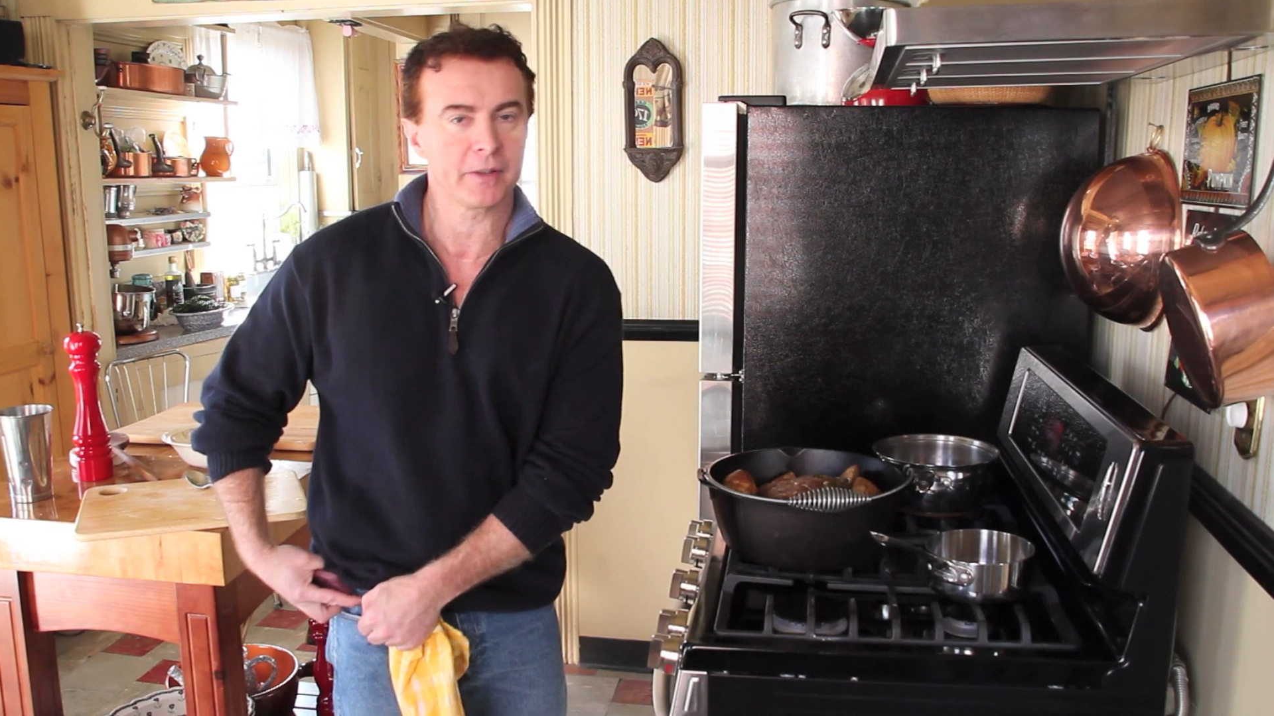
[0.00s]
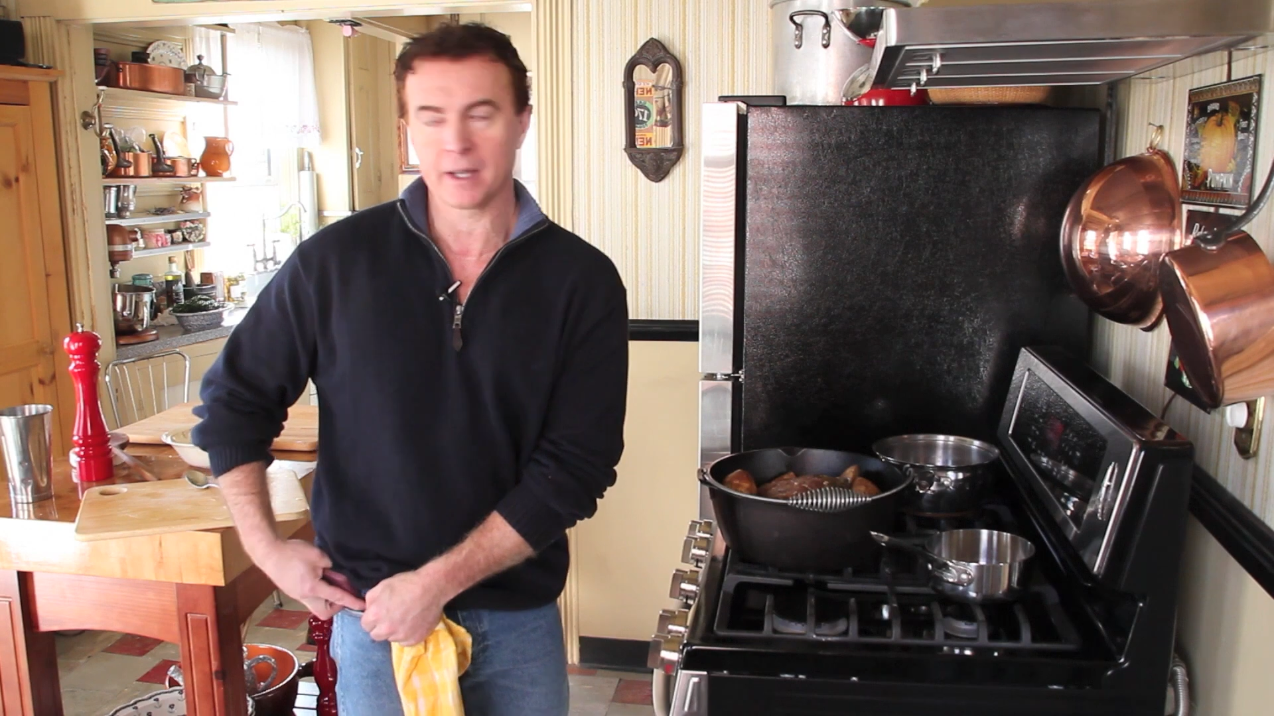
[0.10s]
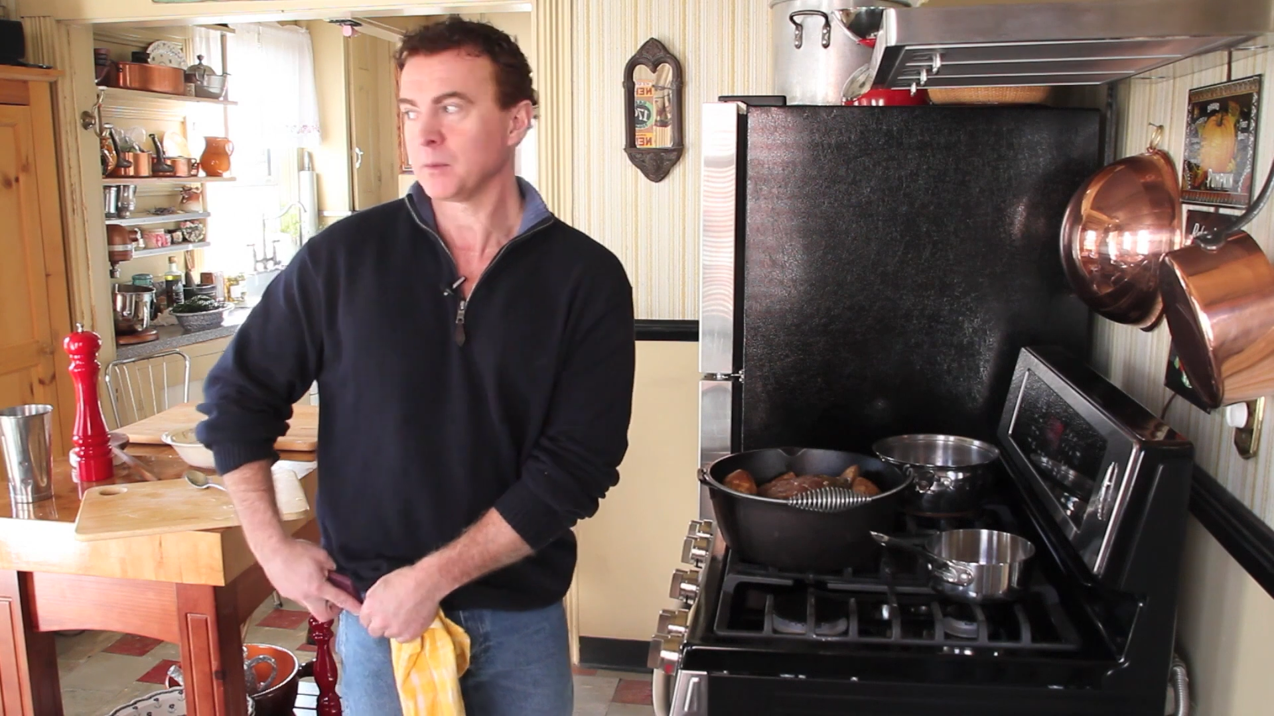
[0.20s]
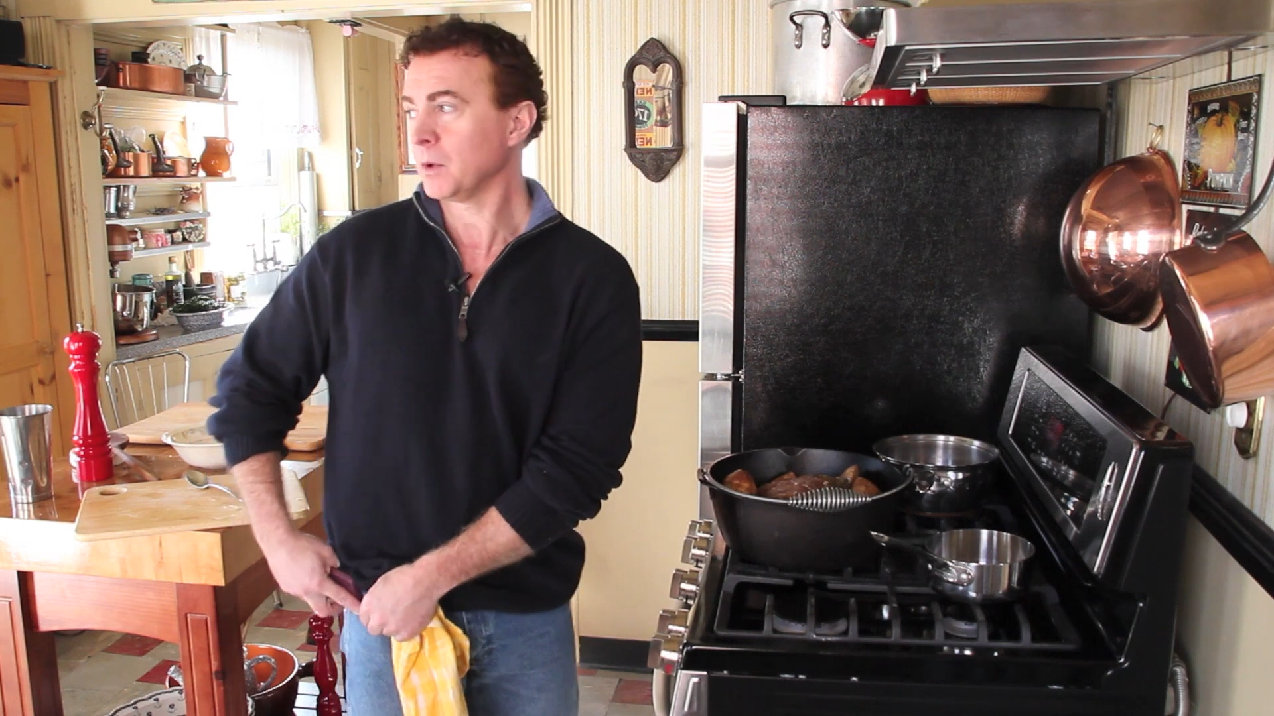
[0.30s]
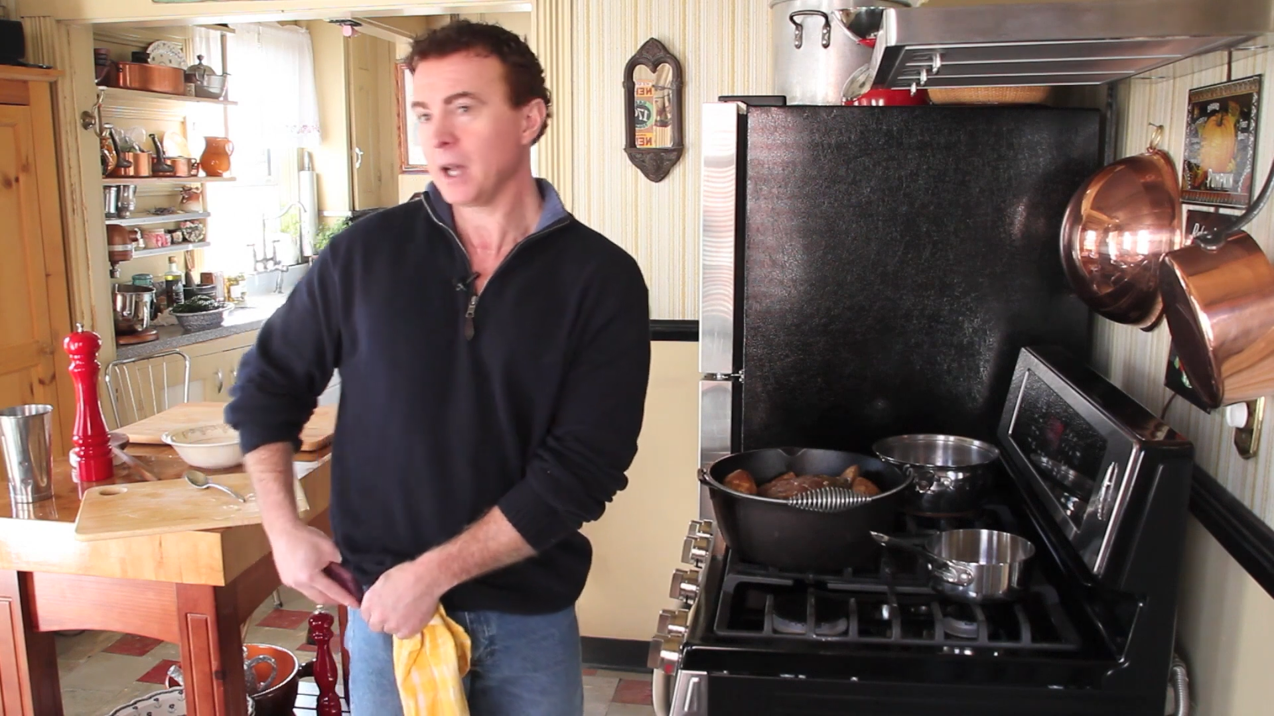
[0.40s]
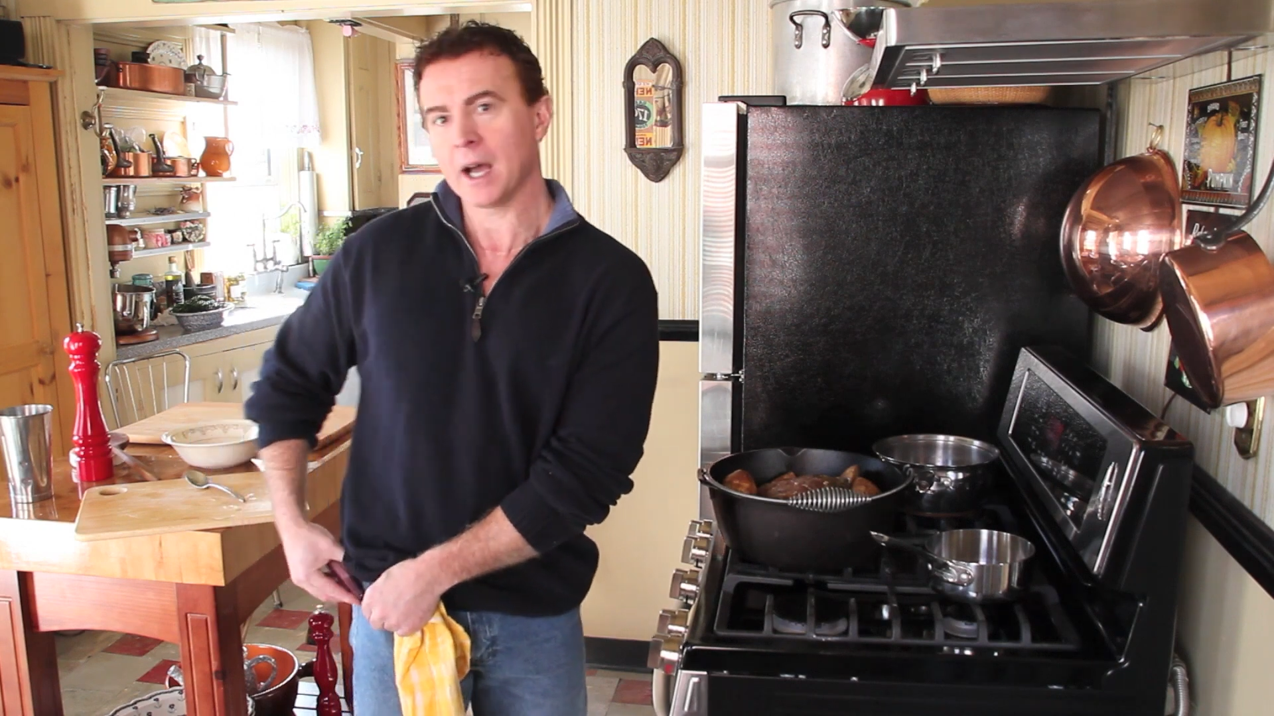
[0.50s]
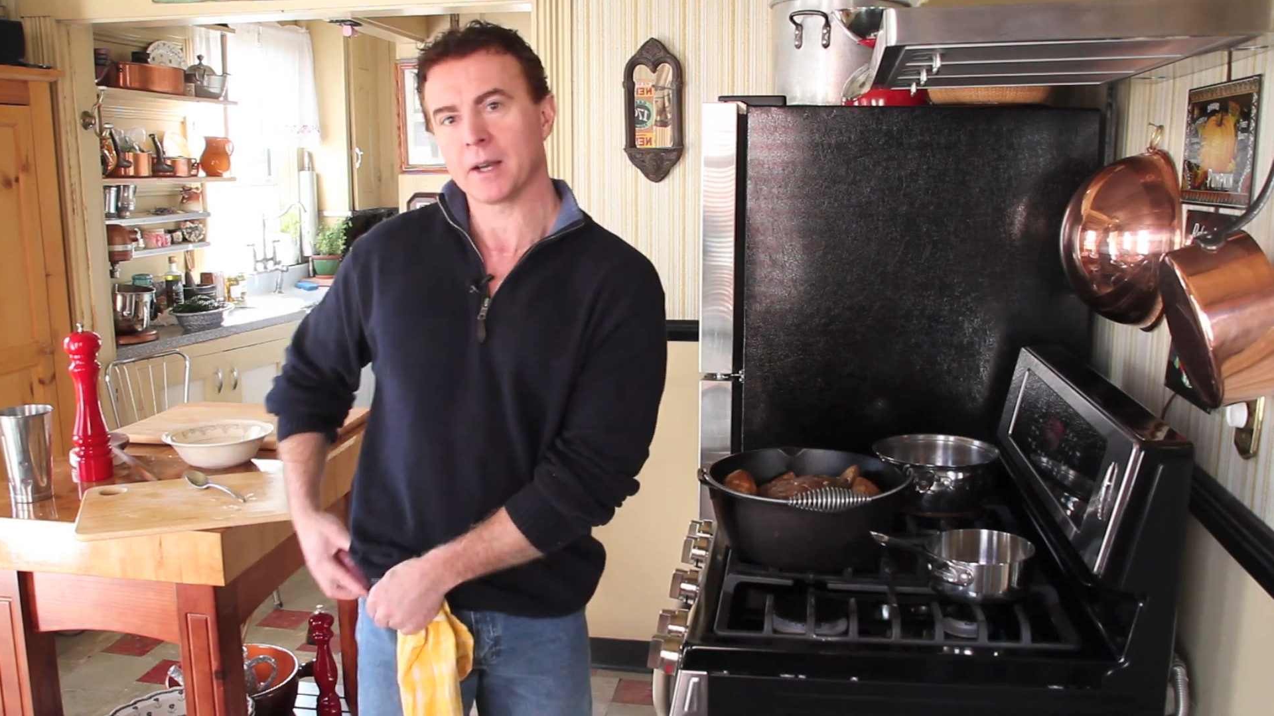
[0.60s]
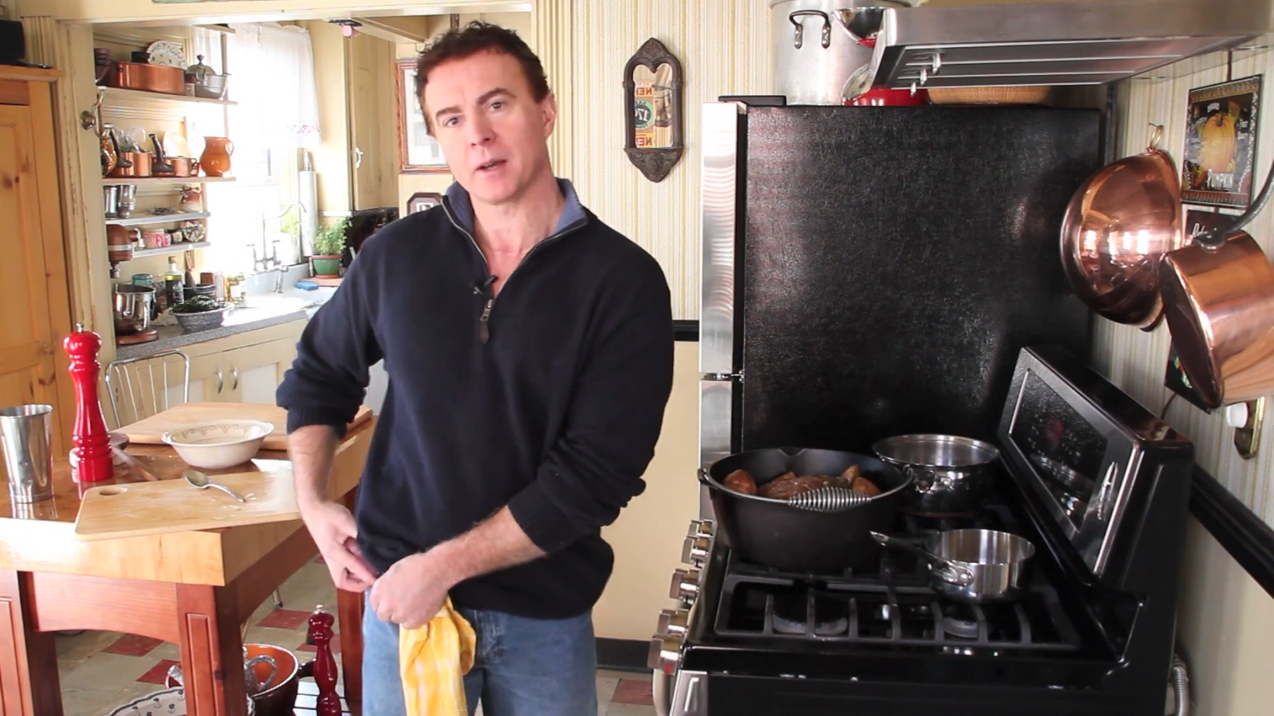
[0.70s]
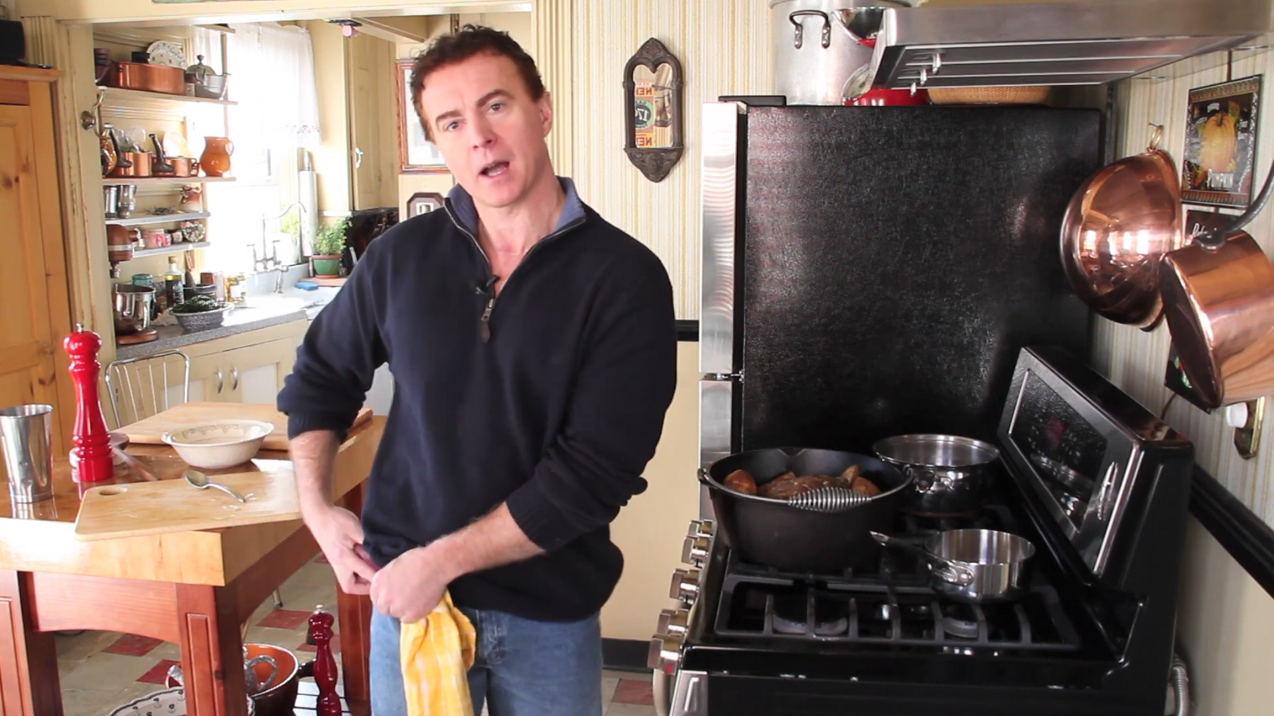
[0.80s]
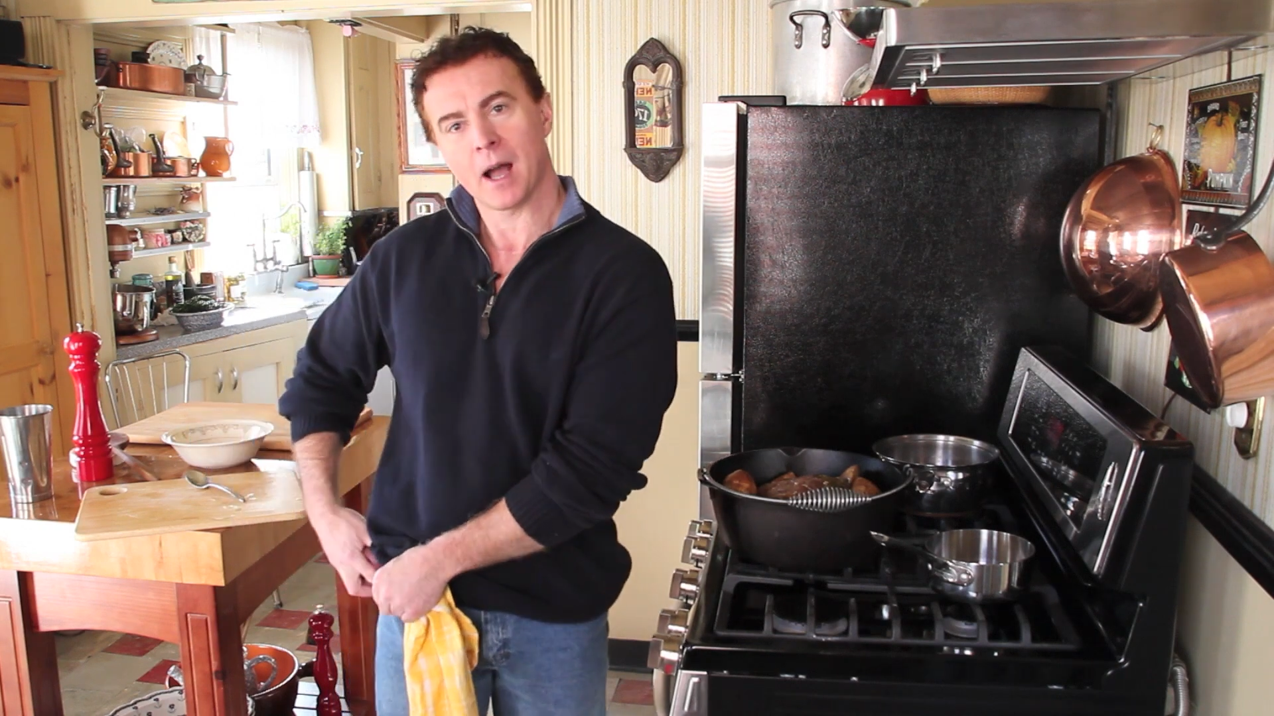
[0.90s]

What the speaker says: and we're not.